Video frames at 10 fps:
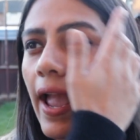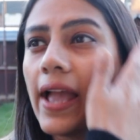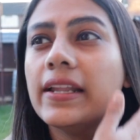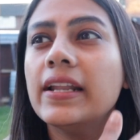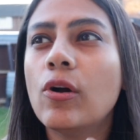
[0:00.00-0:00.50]

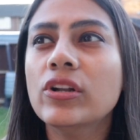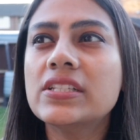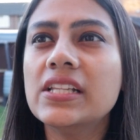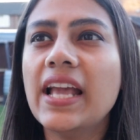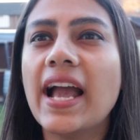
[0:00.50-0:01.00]
And it
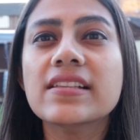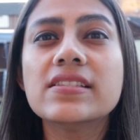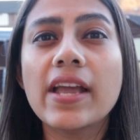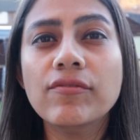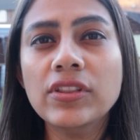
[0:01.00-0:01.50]
honestly has
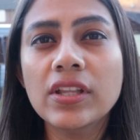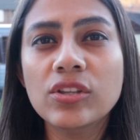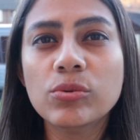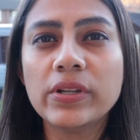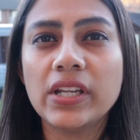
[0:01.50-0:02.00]
everything
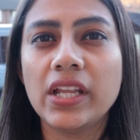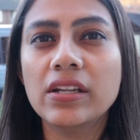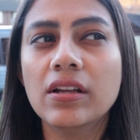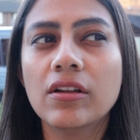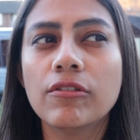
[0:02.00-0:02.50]
you
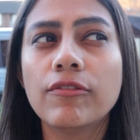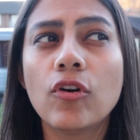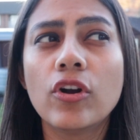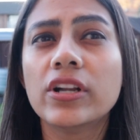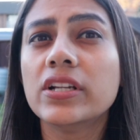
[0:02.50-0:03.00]
need
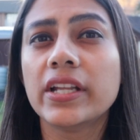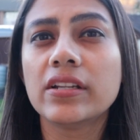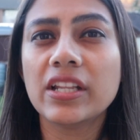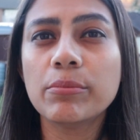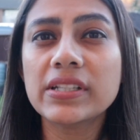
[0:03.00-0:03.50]
for a
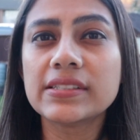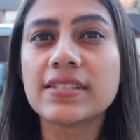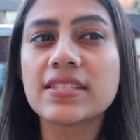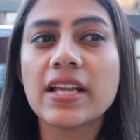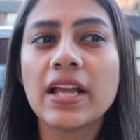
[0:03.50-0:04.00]
day-to-day
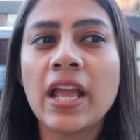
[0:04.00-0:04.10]
basis.